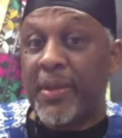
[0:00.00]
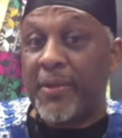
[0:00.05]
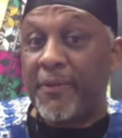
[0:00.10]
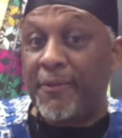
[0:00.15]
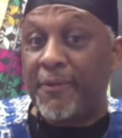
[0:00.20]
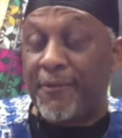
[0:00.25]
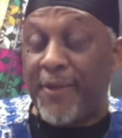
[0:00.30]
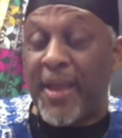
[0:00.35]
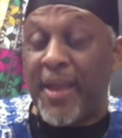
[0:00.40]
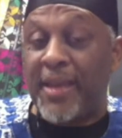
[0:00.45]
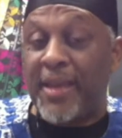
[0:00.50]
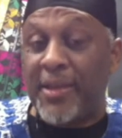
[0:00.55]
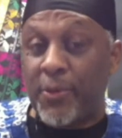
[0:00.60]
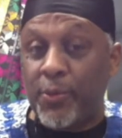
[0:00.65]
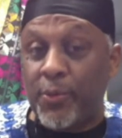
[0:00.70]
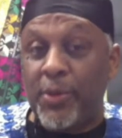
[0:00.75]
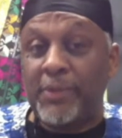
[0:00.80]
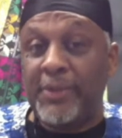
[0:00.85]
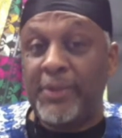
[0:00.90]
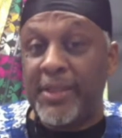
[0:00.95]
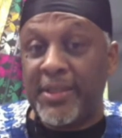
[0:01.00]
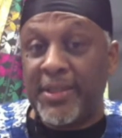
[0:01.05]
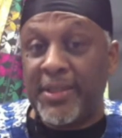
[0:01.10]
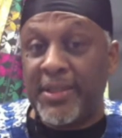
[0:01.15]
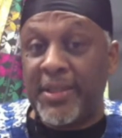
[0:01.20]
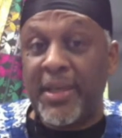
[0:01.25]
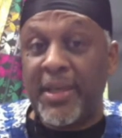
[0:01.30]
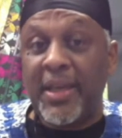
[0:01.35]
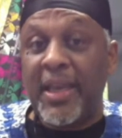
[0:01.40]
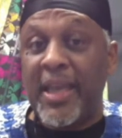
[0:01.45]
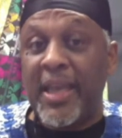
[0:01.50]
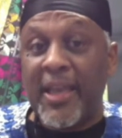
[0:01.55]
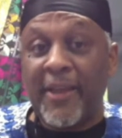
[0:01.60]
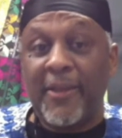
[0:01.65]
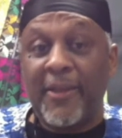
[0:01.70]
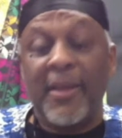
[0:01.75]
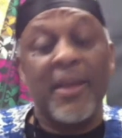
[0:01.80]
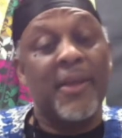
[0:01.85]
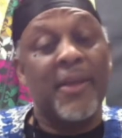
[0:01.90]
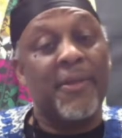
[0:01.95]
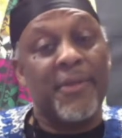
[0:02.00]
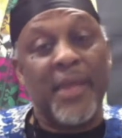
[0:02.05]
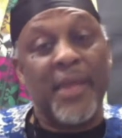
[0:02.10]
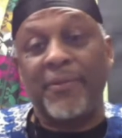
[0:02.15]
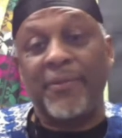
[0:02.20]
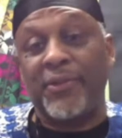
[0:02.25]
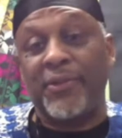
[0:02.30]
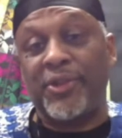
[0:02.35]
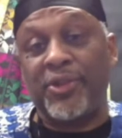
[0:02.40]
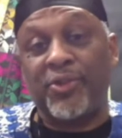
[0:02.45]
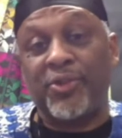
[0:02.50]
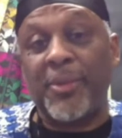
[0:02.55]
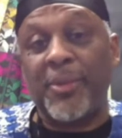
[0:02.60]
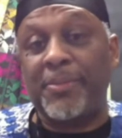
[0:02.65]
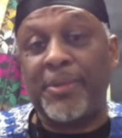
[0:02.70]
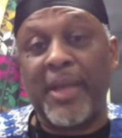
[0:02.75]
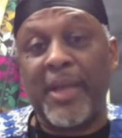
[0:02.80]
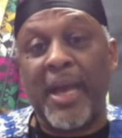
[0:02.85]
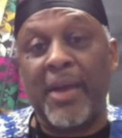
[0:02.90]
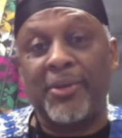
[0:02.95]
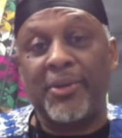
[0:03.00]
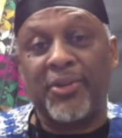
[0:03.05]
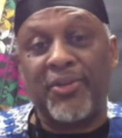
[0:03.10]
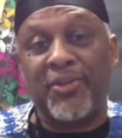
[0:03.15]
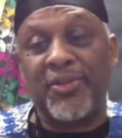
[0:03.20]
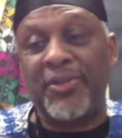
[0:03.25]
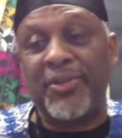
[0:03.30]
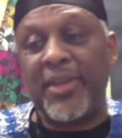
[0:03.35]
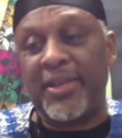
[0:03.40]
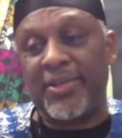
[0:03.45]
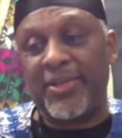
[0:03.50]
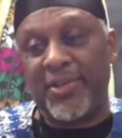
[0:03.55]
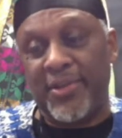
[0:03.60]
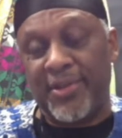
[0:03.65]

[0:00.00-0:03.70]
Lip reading: Fannie Willis, they've stripped out 6